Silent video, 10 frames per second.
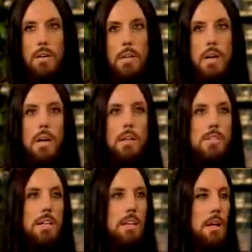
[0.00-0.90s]
And
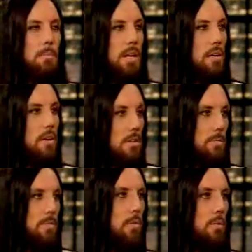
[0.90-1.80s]
she ended up getting hooked
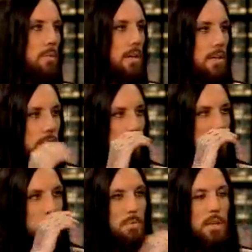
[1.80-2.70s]
before me, and she
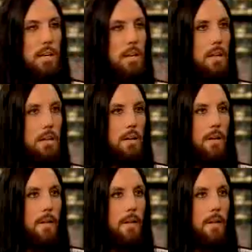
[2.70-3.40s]
split, and